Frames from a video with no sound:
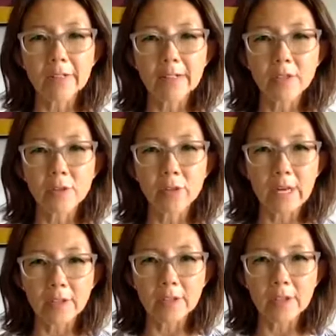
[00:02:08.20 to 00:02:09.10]
a
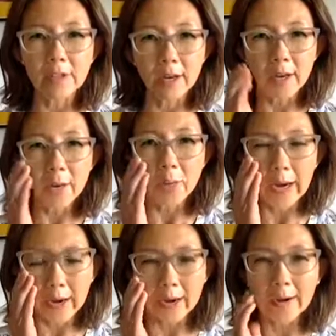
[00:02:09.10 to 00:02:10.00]
situation
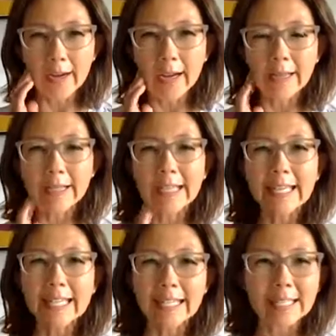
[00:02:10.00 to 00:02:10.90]
where
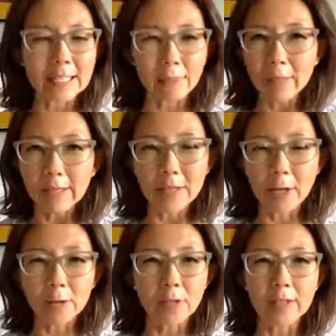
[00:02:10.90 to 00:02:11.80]
he is,
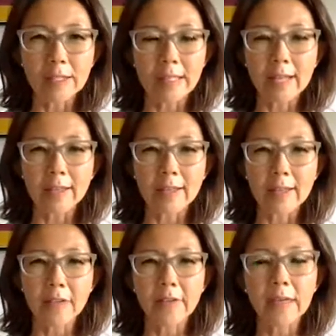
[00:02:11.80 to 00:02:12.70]
setting this
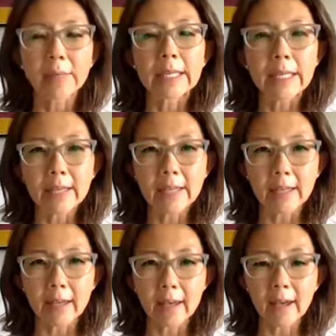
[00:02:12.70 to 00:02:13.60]
off at the
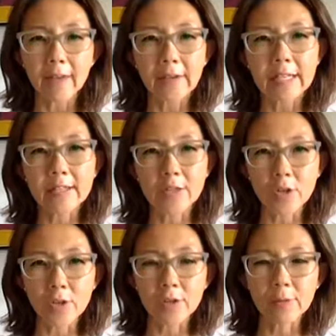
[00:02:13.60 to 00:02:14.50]
beginning of his
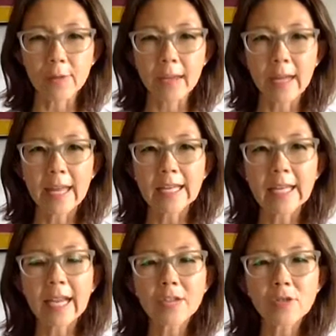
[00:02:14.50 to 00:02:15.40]
term, and he
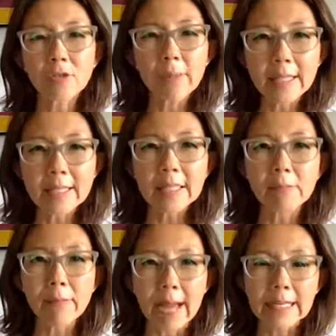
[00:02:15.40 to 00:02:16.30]
has tremendous
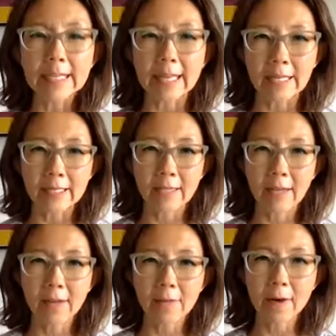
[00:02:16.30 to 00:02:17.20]
mandate
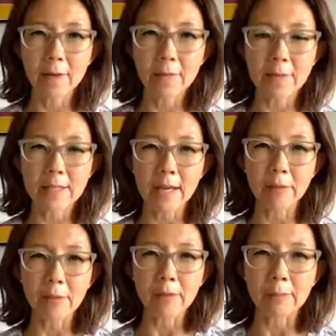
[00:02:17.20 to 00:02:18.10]
from the
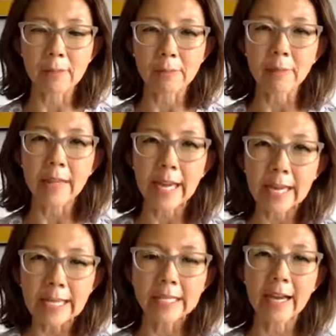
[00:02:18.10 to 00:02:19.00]
South Korean people.
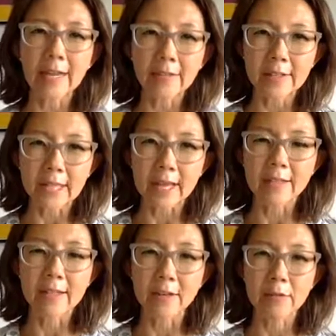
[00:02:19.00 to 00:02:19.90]
8 out of
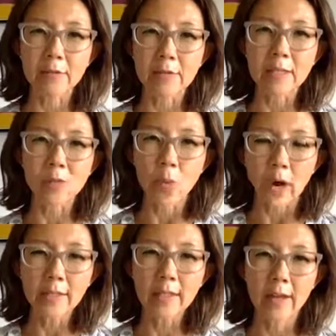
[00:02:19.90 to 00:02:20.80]
10 South Koreans
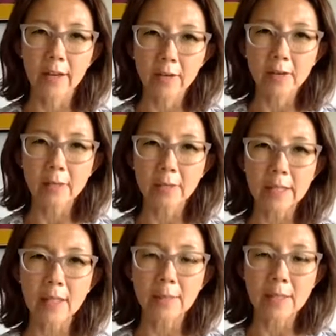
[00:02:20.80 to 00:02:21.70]
want there to be
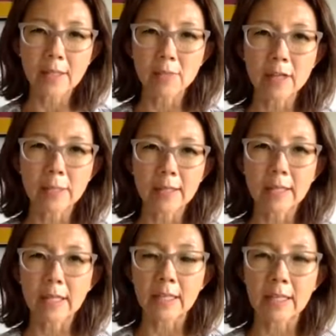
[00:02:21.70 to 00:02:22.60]
a peace agreement.
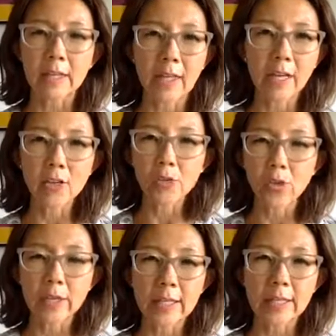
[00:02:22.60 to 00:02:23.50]
He
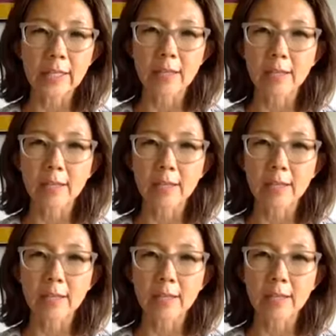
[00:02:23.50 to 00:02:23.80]
enjoys